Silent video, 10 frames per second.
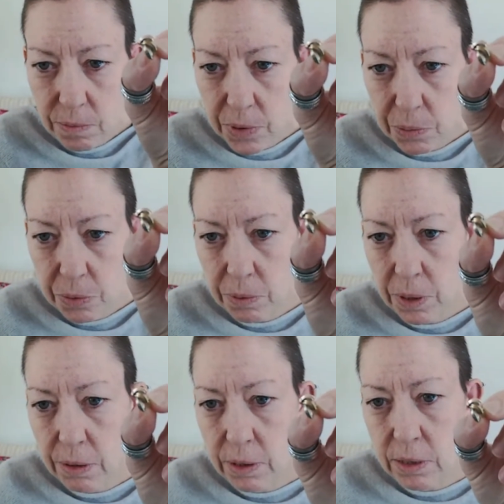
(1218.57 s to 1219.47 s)
People
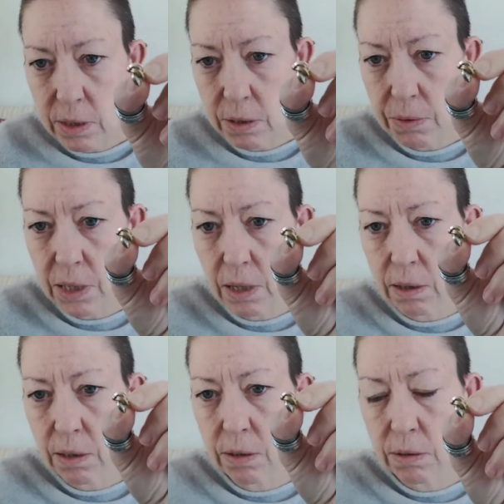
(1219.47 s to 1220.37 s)
wearing this
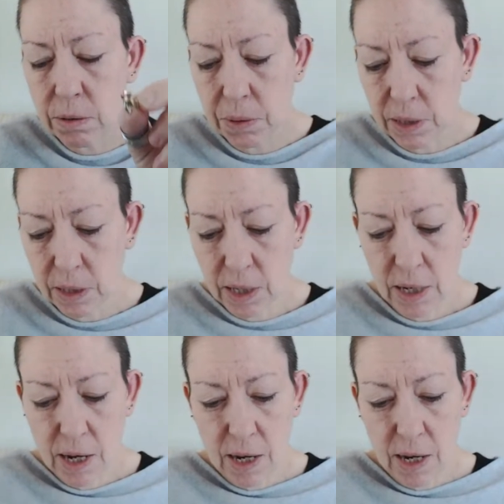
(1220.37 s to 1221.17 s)
three-colour gold, weren't they?